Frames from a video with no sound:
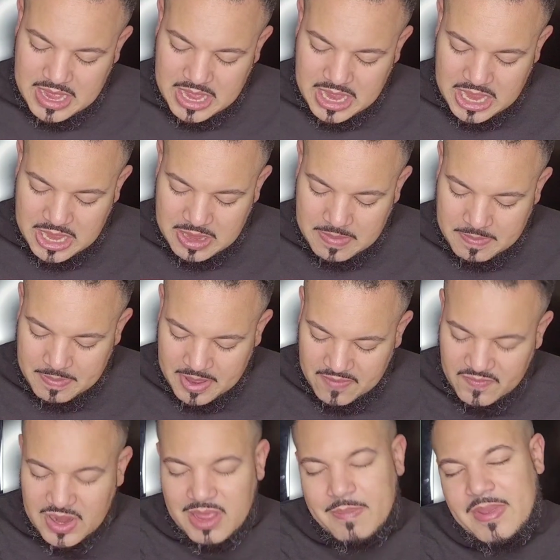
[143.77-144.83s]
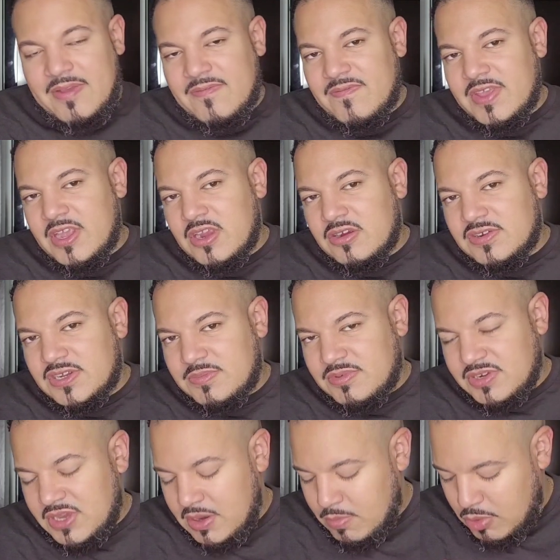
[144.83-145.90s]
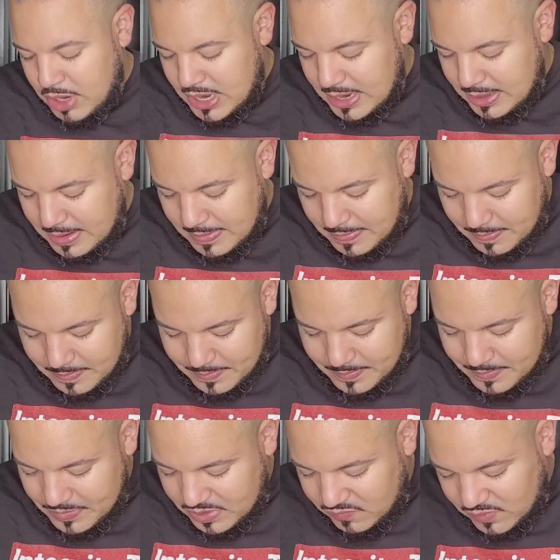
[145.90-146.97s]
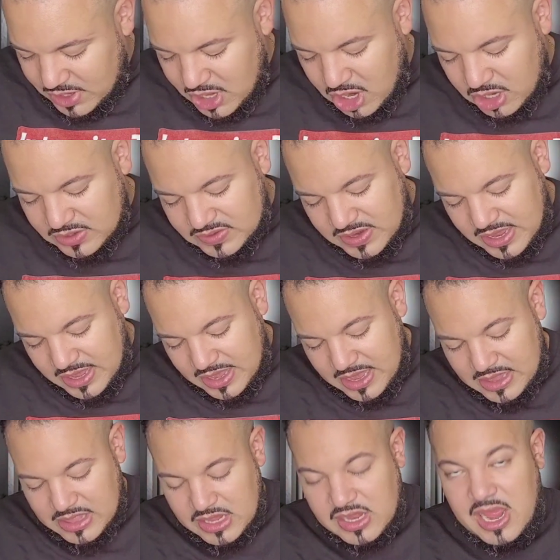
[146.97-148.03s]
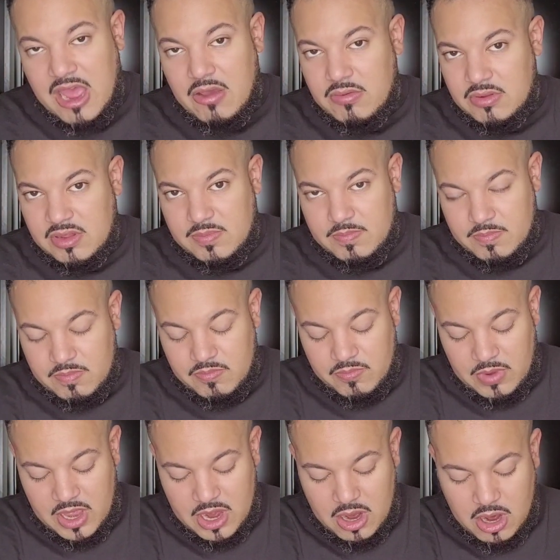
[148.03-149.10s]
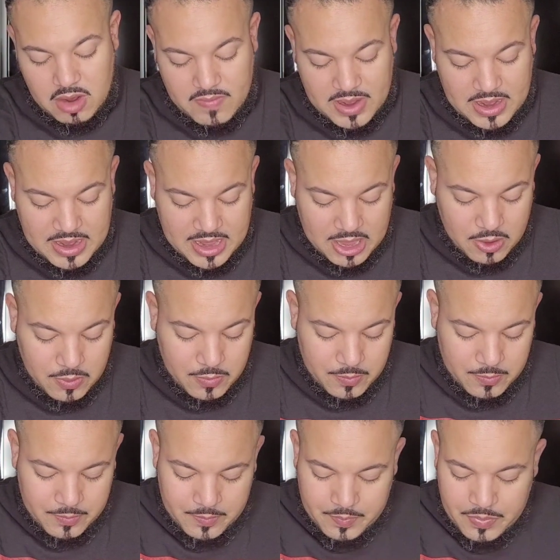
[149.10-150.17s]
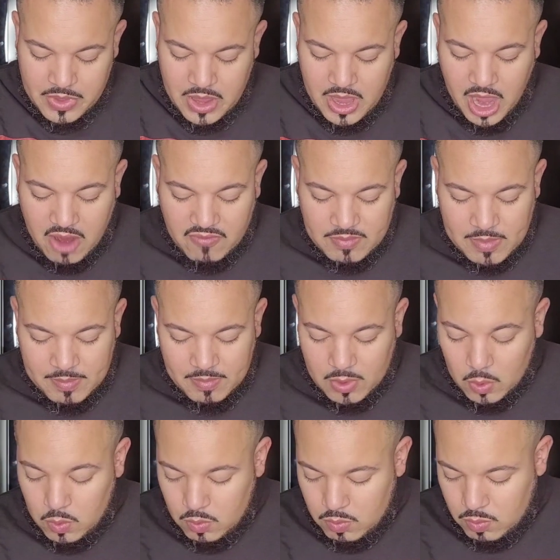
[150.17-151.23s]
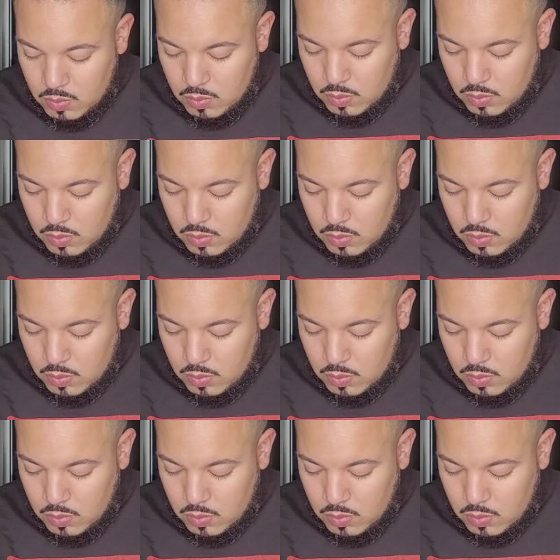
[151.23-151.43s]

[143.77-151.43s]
I feel like my fingertips are gonna break. It's really hard to like get this out. Kind of hard right now. I remember, ooh.